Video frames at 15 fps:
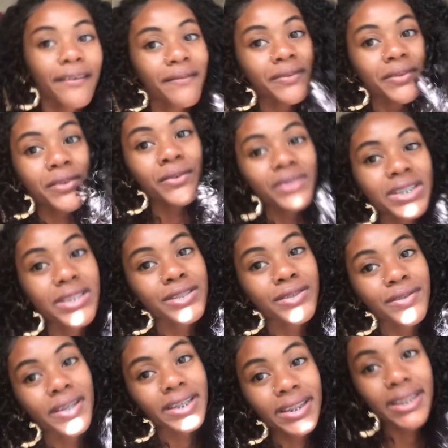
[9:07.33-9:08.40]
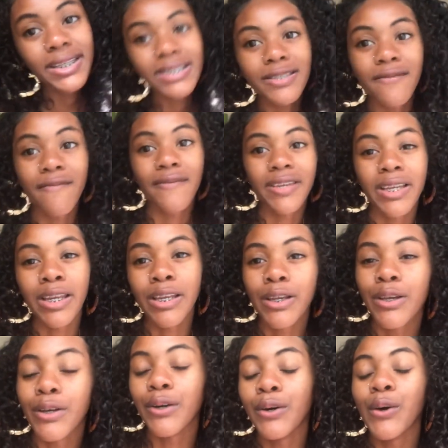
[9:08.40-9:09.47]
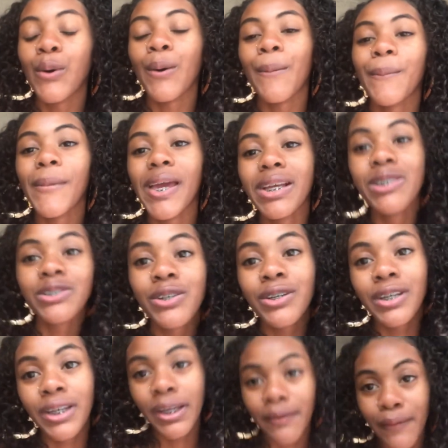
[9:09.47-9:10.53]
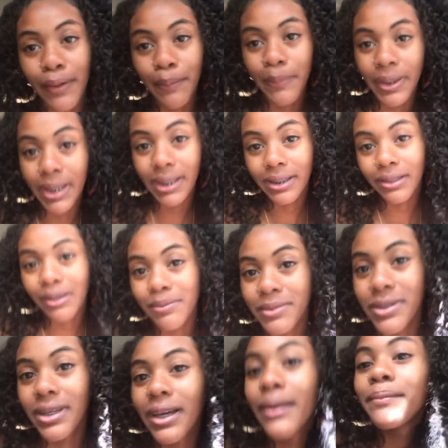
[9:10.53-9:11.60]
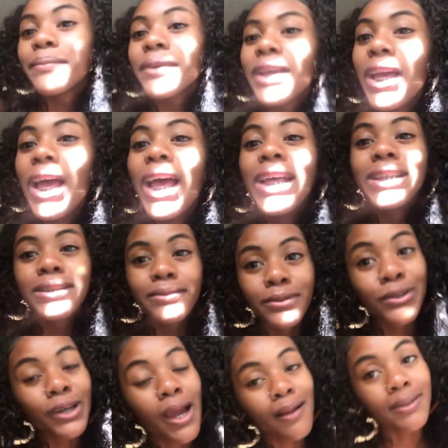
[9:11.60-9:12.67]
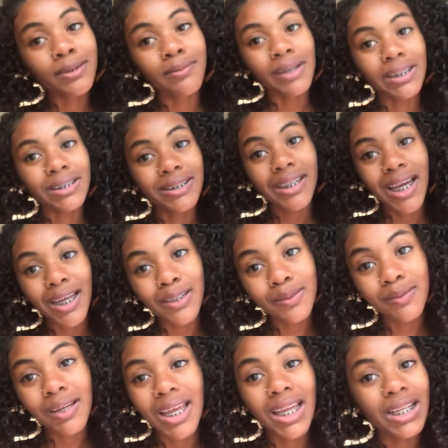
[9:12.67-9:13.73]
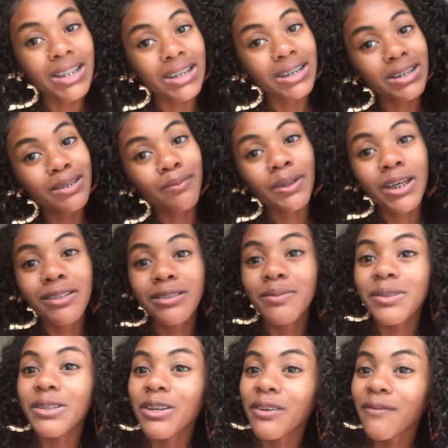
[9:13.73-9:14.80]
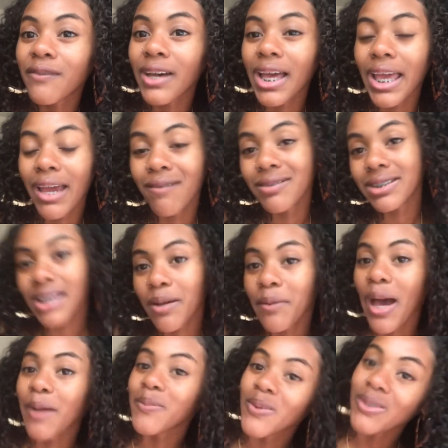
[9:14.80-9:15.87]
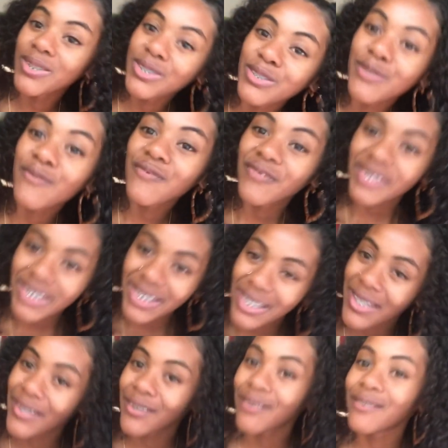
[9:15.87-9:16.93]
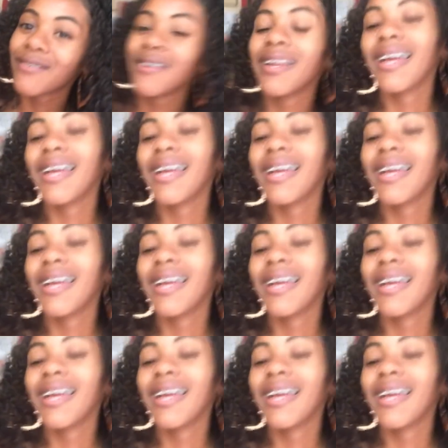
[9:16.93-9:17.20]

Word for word: If you enjoyed this video, make sure to give it a big thumbs up. Subscribe to my channel and click the bell to be notified every time I post a new video.